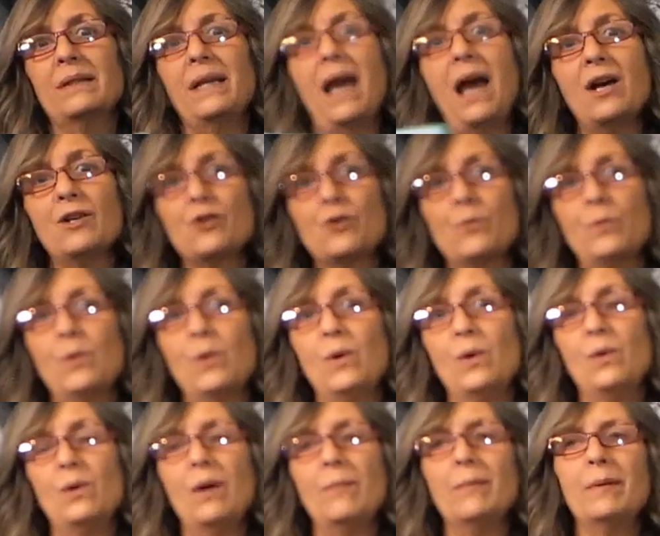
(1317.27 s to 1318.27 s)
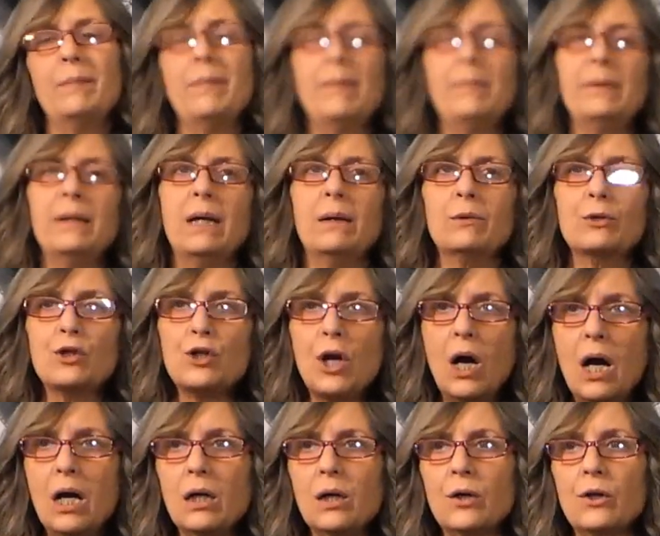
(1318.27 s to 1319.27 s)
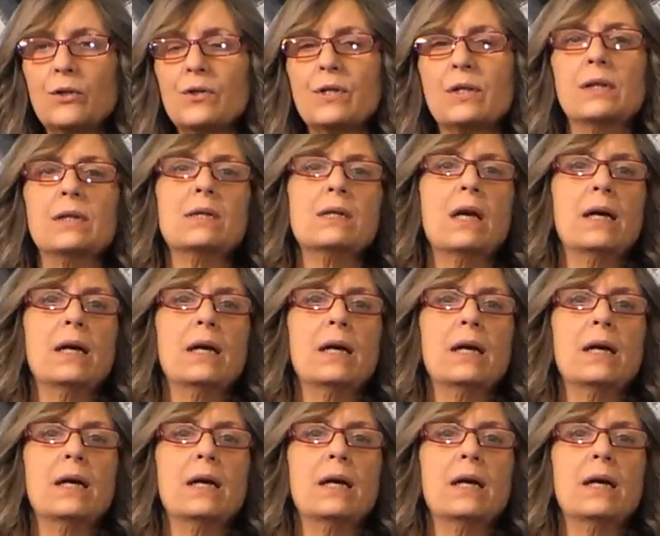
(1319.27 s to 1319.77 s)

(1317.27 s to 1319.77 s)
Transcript: casual. I mean, maybe not with joggers and,